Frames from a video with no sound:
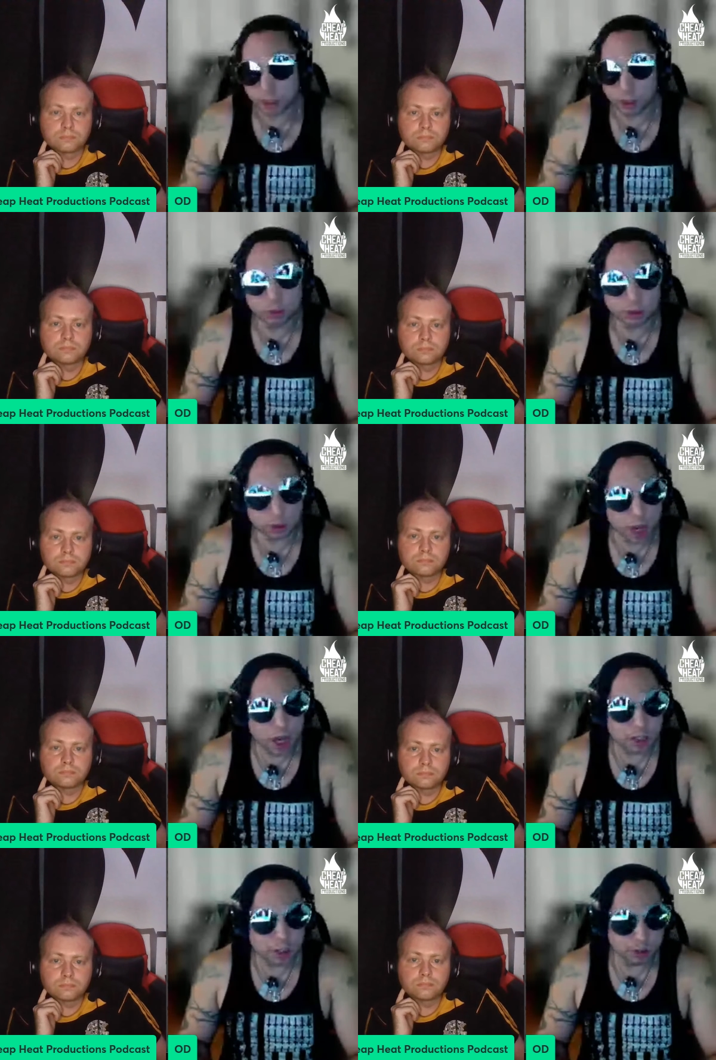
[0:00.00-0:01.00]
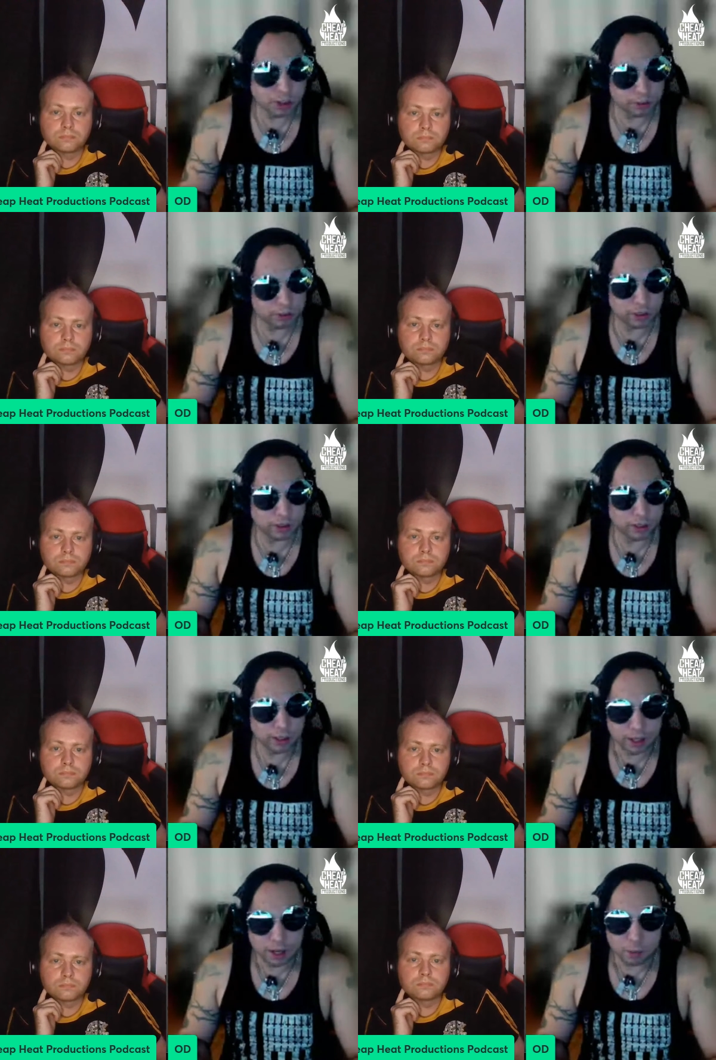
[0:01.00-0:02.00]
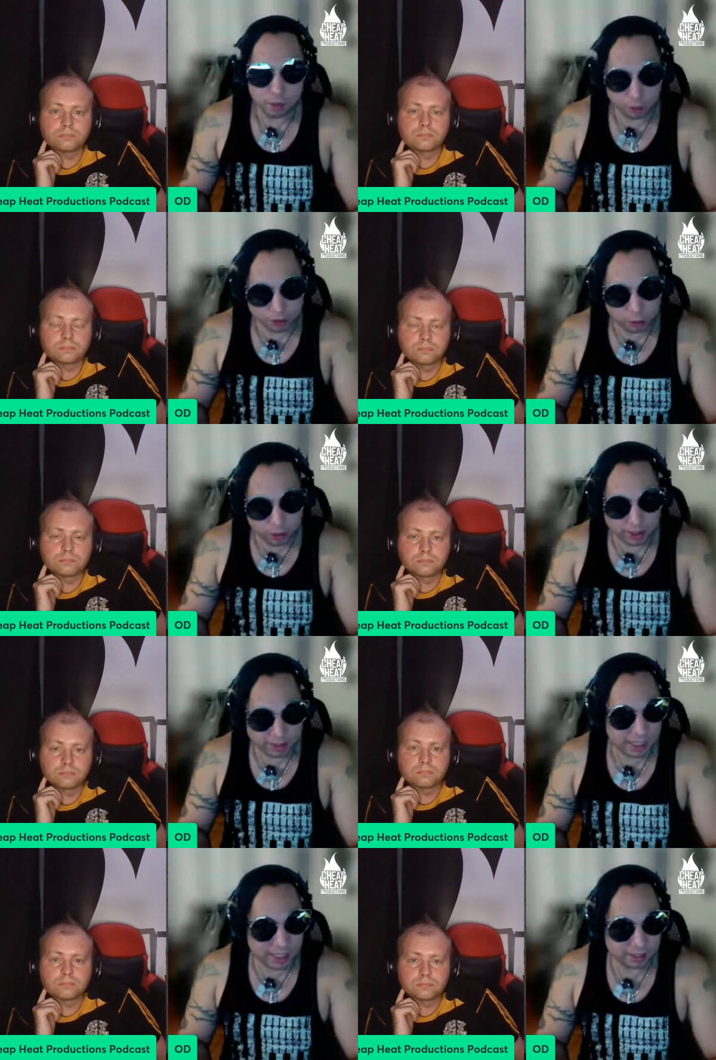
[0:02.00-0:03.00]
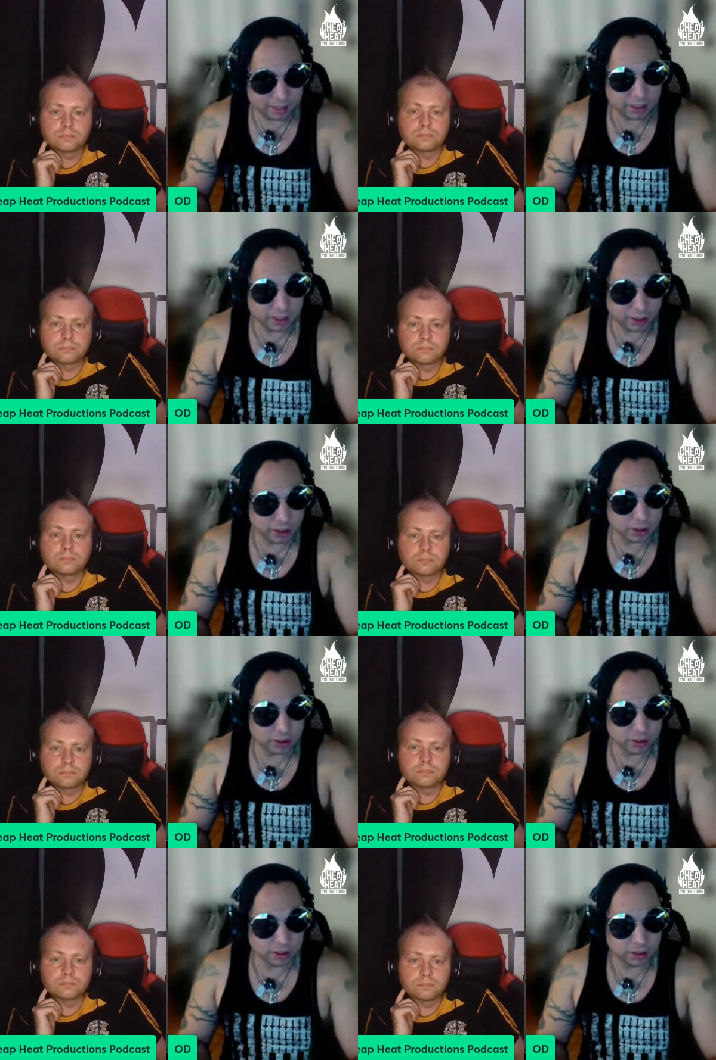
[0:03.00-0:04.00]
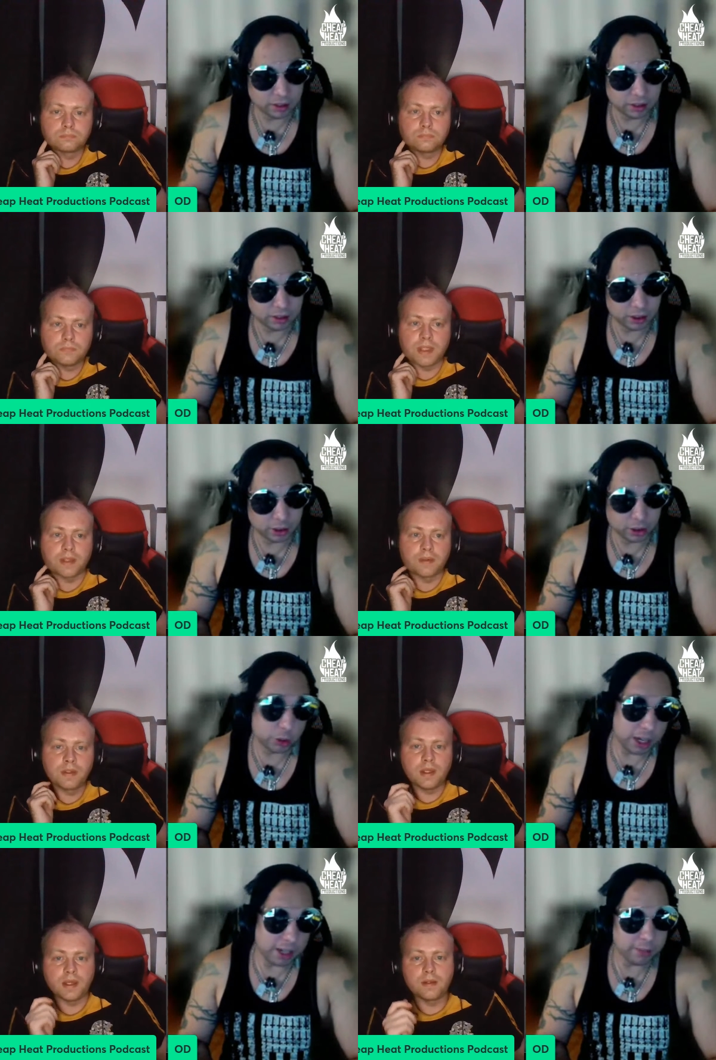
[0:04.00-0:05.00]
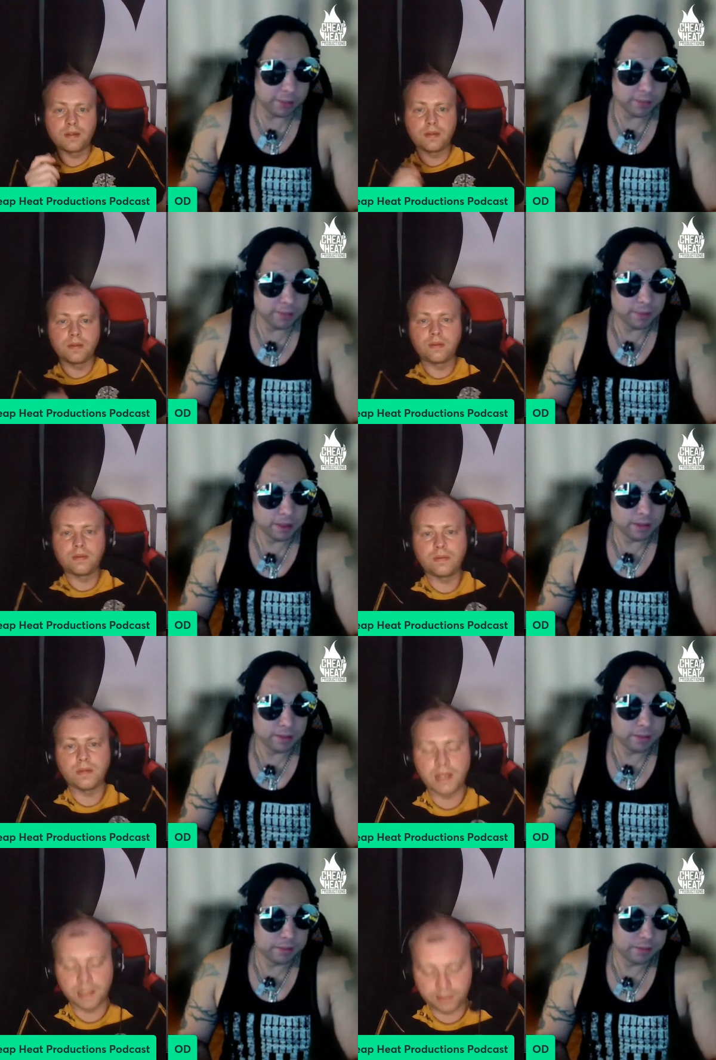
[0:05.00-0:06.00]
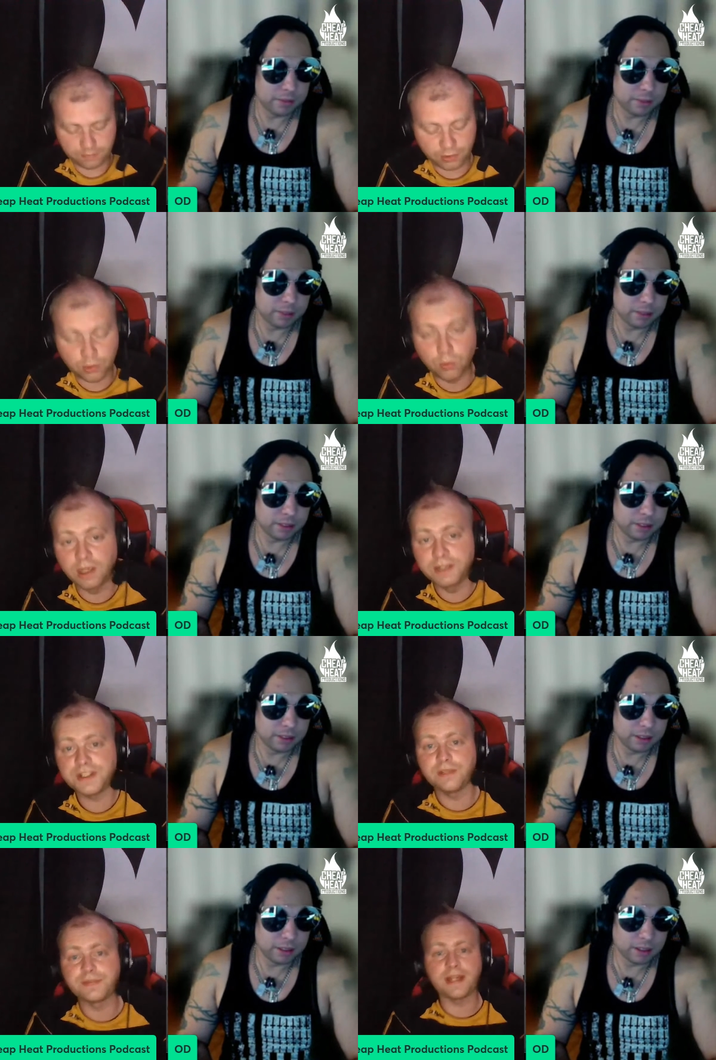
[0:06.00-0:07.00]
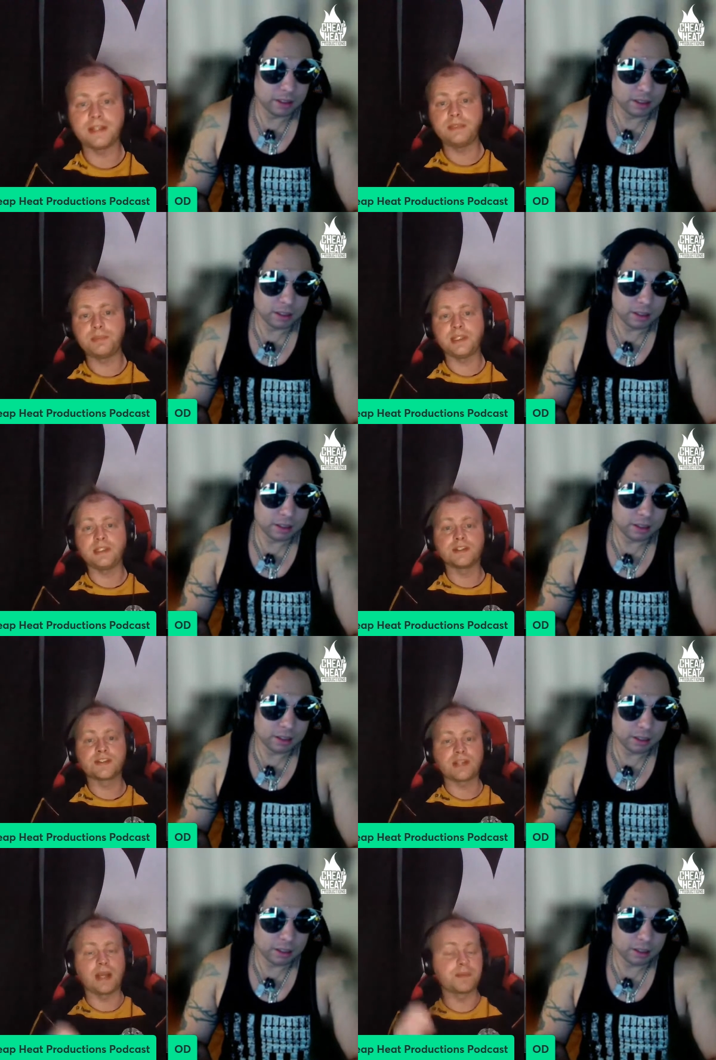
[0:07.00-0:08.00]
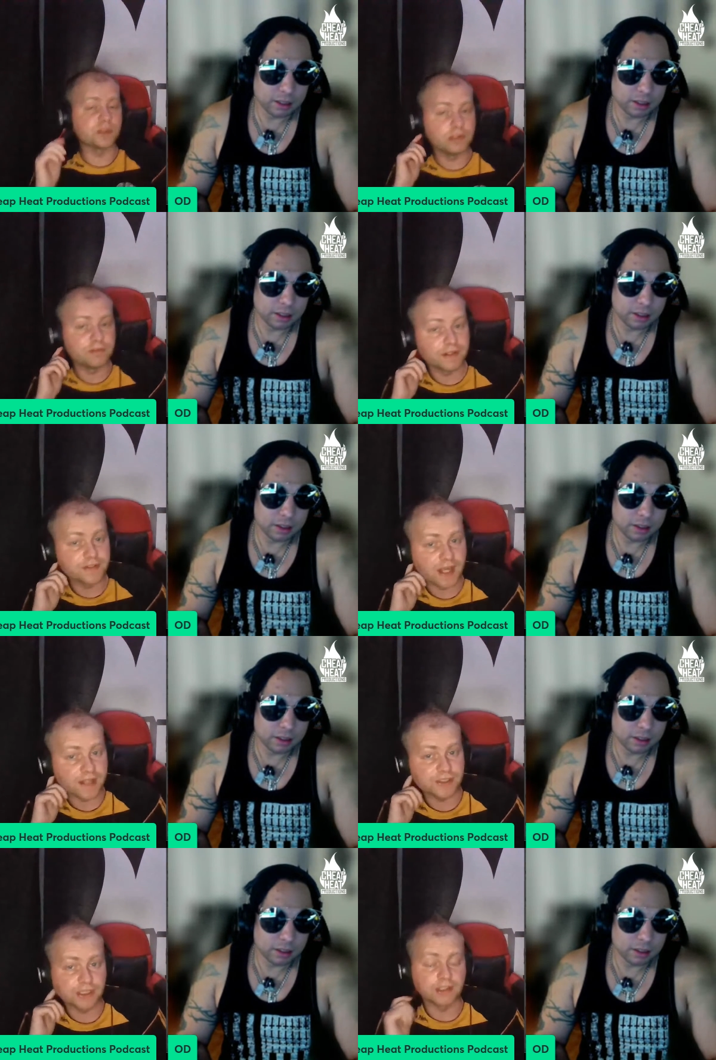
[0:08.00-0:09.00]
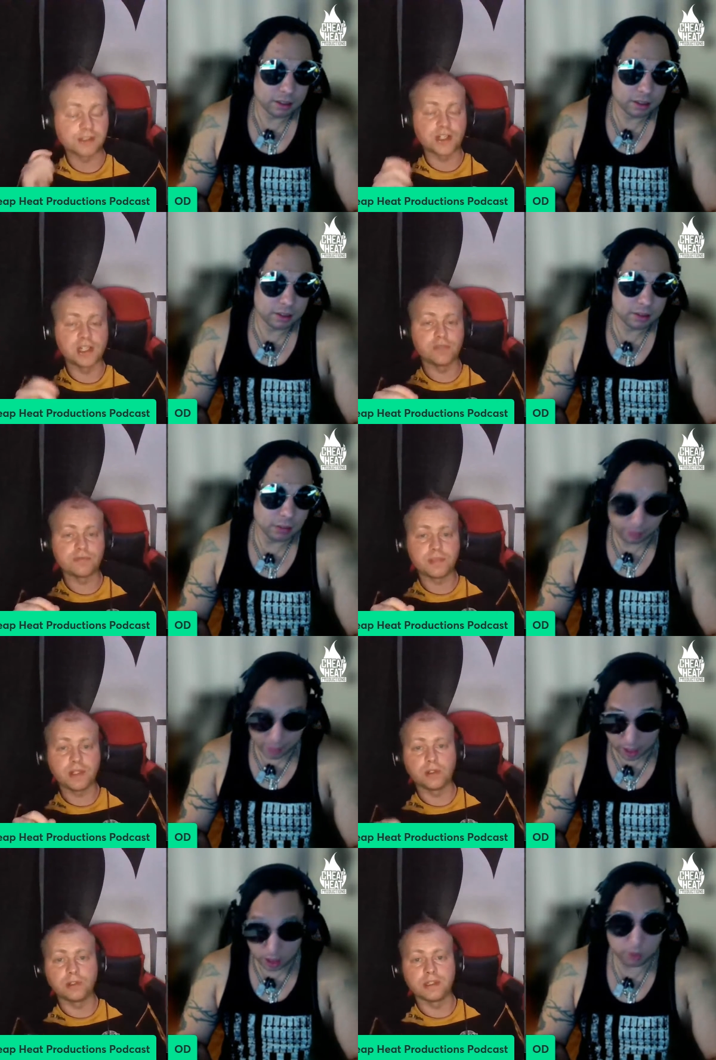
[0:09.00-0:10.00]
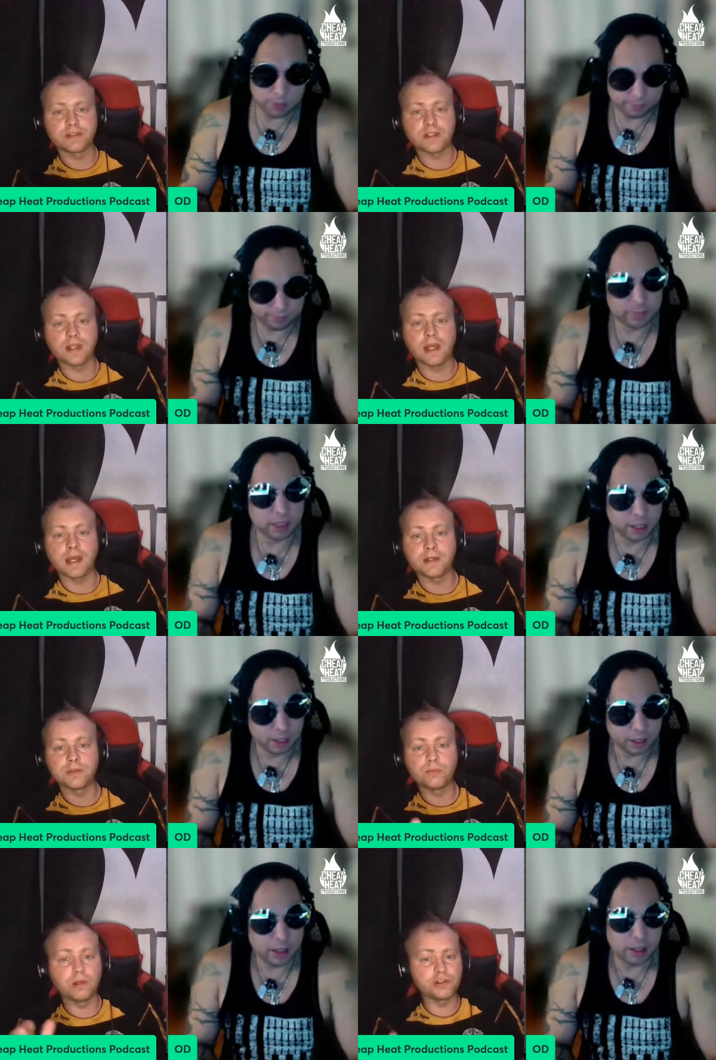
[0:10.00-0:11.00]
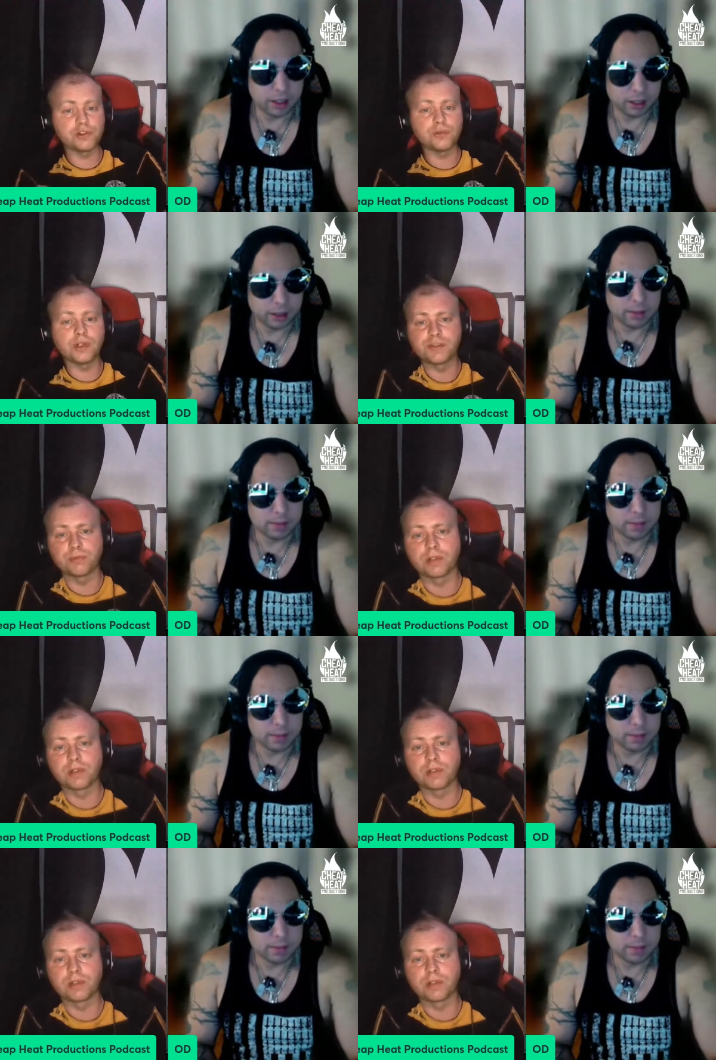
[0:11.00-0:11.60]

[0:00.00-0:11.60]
Speaker 1: it was odd, it was different, but it was really exciting just to just yeah. to try.
Speaker 2: And the quality of that EP is absolutely fantastic. I can tell you from Thank hearing you. it. And where did you guys